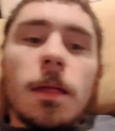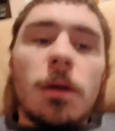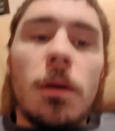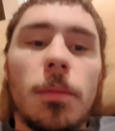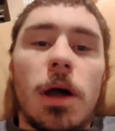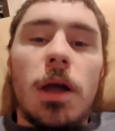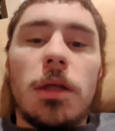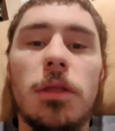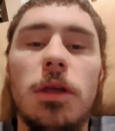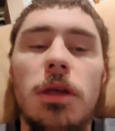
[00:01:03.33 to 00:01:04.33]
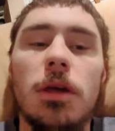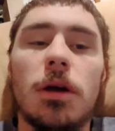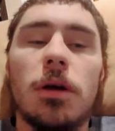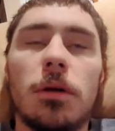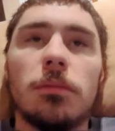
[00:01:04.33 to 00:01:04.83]
by
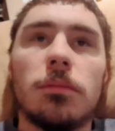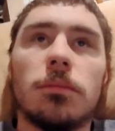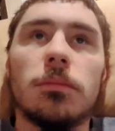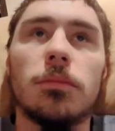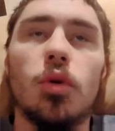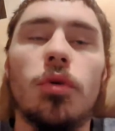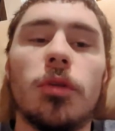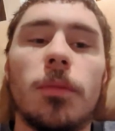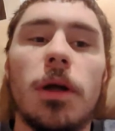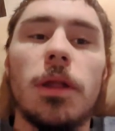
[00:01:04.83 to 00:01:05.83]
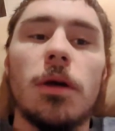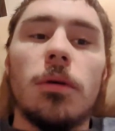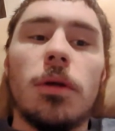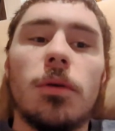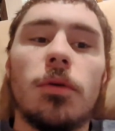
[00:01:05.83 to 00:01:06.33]
the who is it by now?
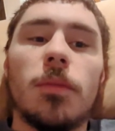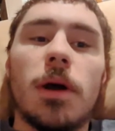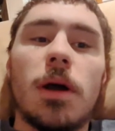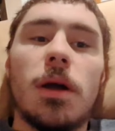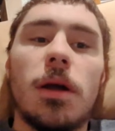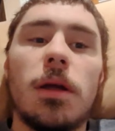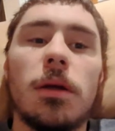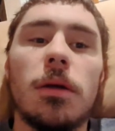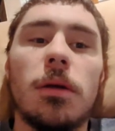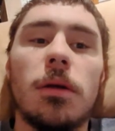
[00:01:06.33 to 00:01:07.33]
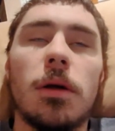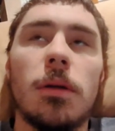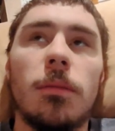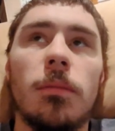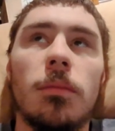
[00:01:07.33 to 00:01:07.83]
It was by
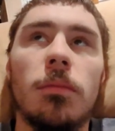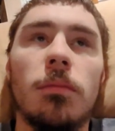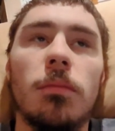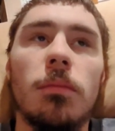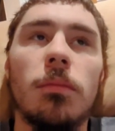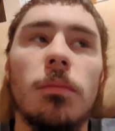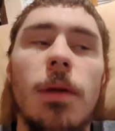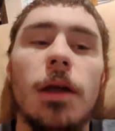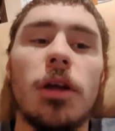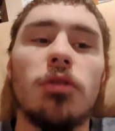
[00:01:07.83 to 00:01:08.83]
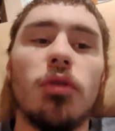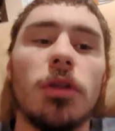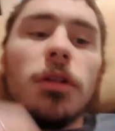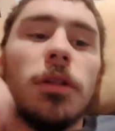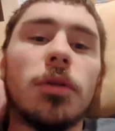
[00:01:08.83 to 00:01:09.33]
um Mac Address,
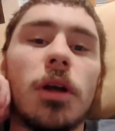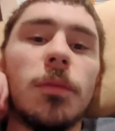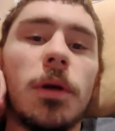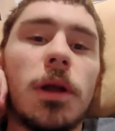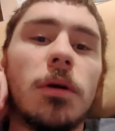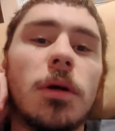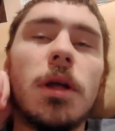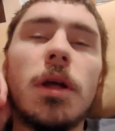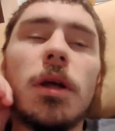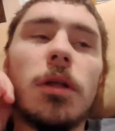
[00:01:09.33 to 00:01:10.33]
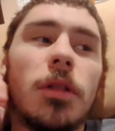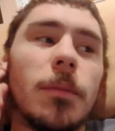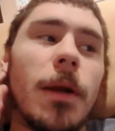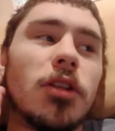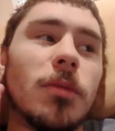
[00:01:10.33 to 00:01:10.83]
and they were talking about how like
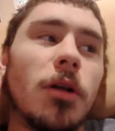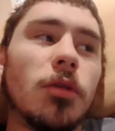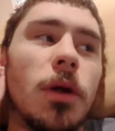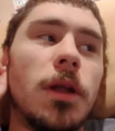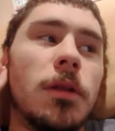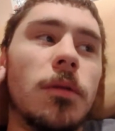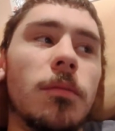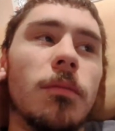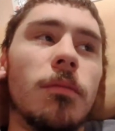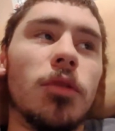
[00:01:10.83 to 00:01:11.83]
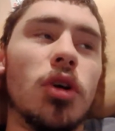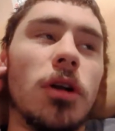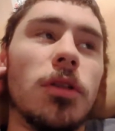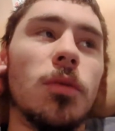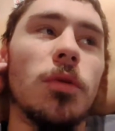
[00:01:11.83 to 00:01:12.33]
Magic Mouse, right? And
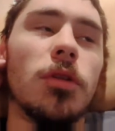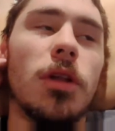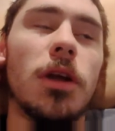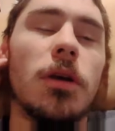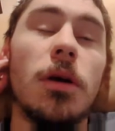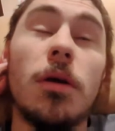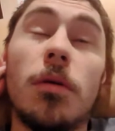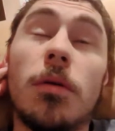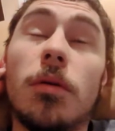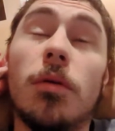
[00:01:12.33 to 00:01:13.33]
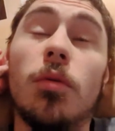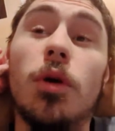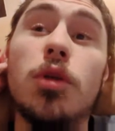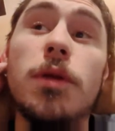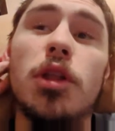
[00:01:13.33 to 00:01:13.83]
Jonathan was just like, "What do
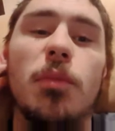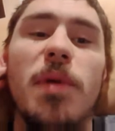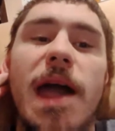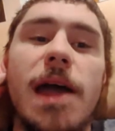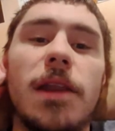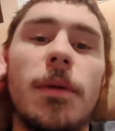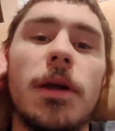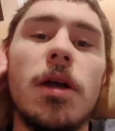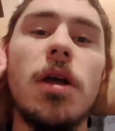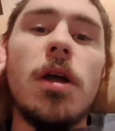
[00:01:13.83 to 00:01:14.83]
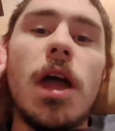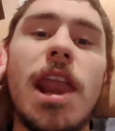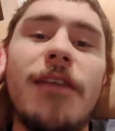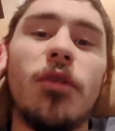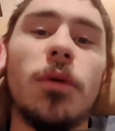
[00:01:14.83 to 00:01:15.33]
you mean it's bad?" And I'm like, and
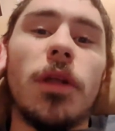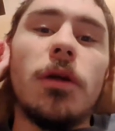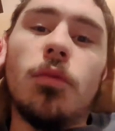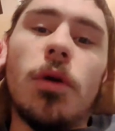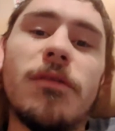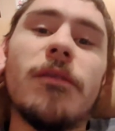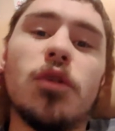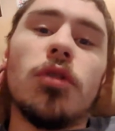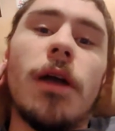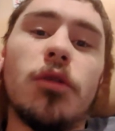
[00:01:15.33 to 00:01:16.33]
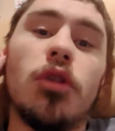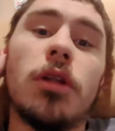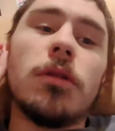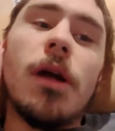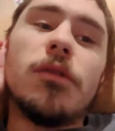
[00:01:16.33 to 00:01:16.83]
everyone's like, "Have you ever used? Have you used it?
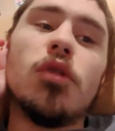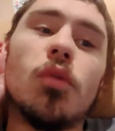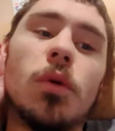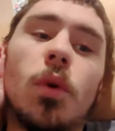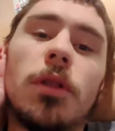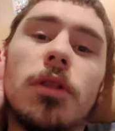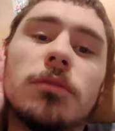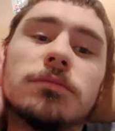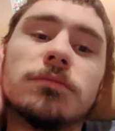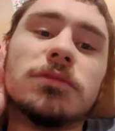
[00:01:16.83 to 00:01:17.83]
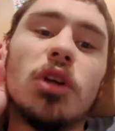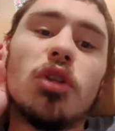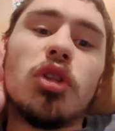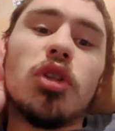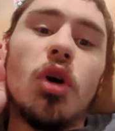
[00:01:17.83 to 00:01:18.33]
Have you used one once? They're
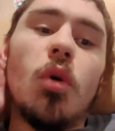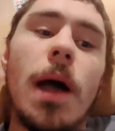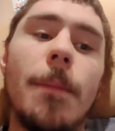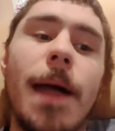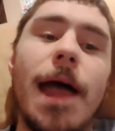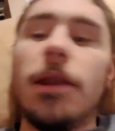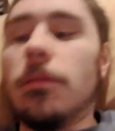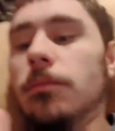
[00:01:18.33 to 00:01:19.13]
so bad.